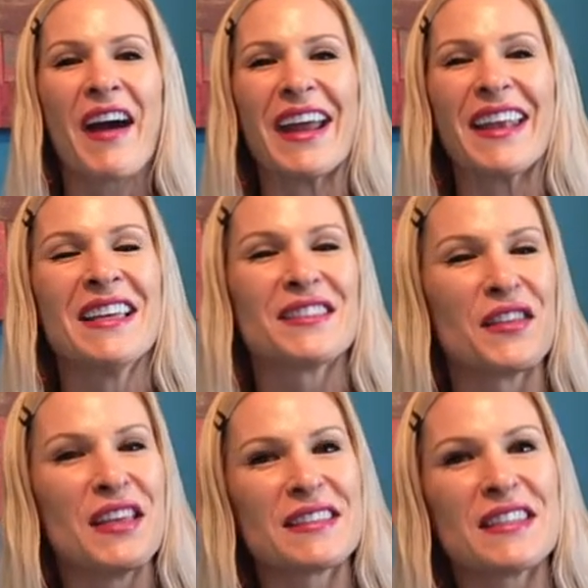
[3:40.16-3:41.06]
All right, so
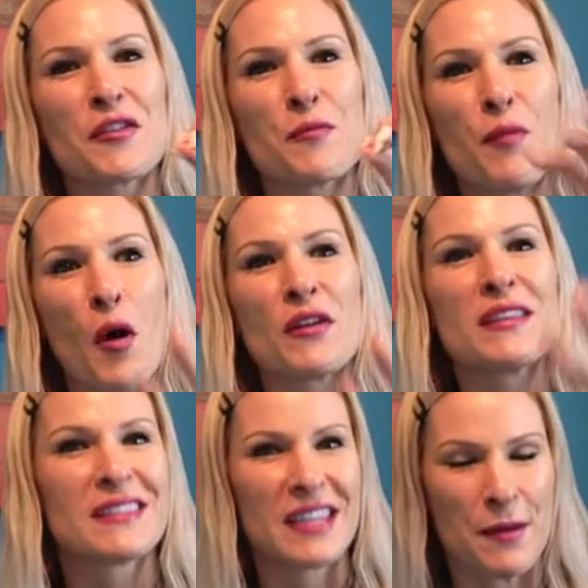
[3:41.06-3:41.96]
this is your
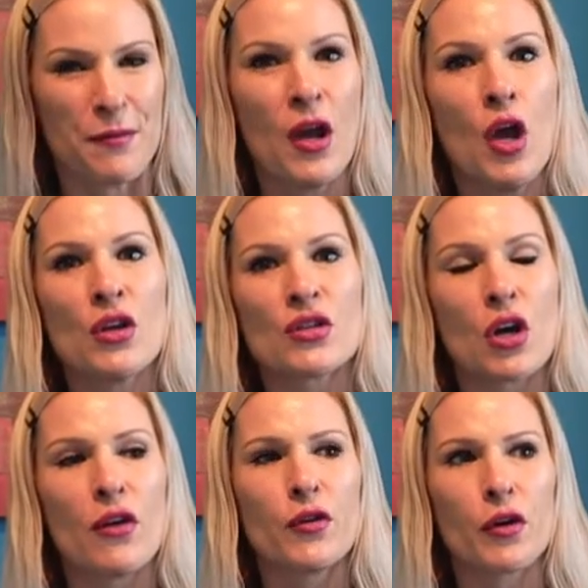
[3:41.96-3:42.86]
bonus tip.
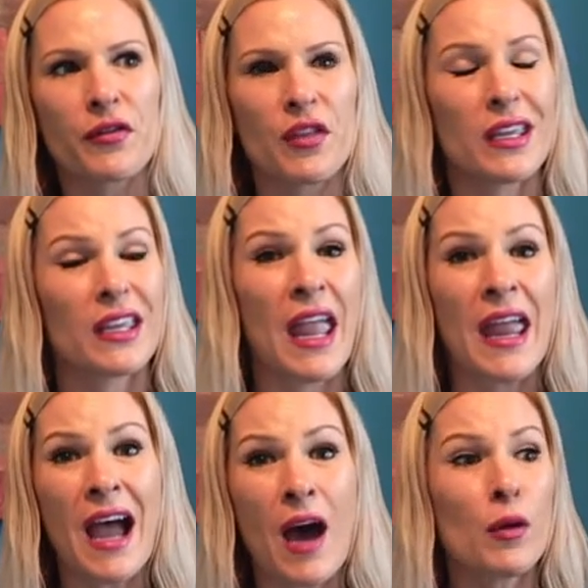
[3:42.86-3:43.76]
So if you're thinking, hey,
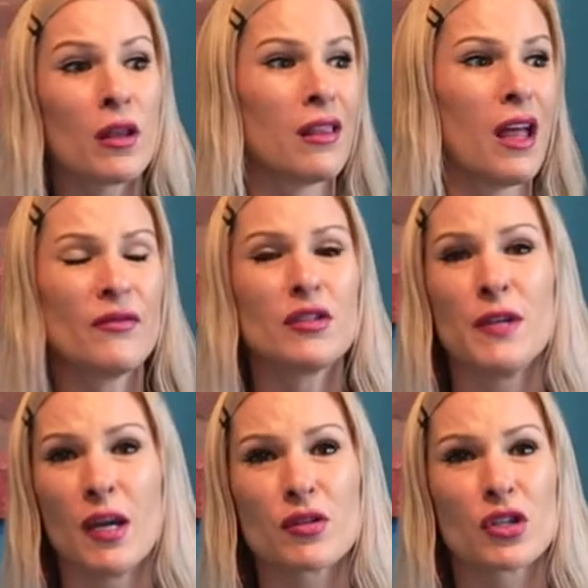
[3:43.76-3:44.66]
I would love to
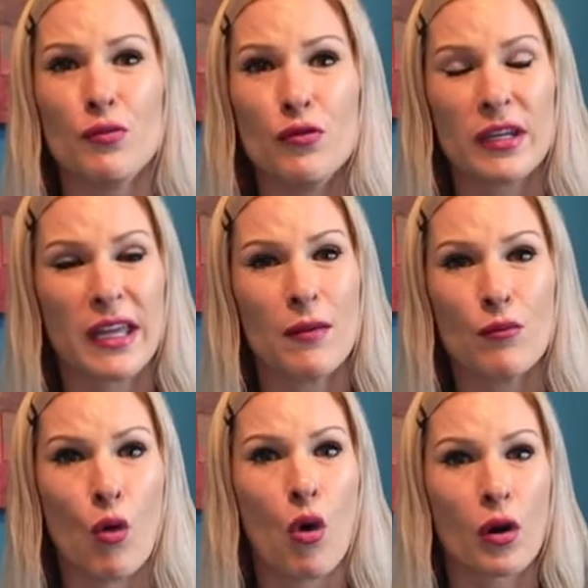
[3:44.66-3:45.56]
be able to communicate
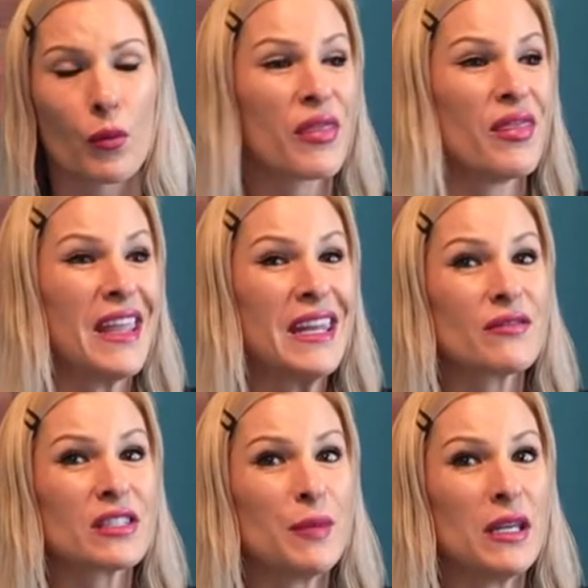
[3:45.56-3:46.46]
more with
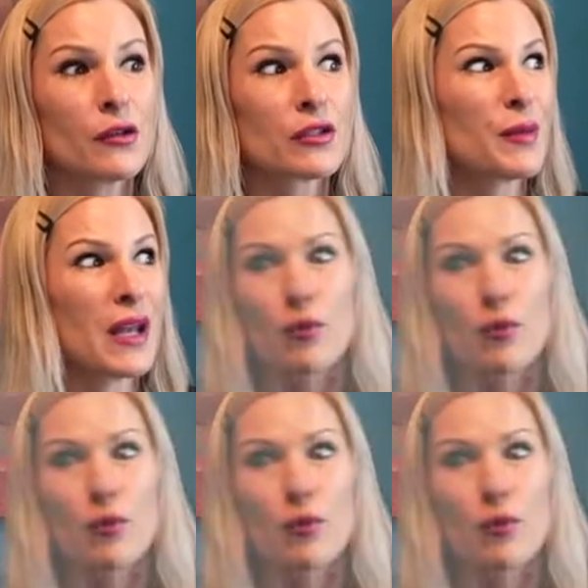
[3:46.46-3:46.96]
native speakers, but I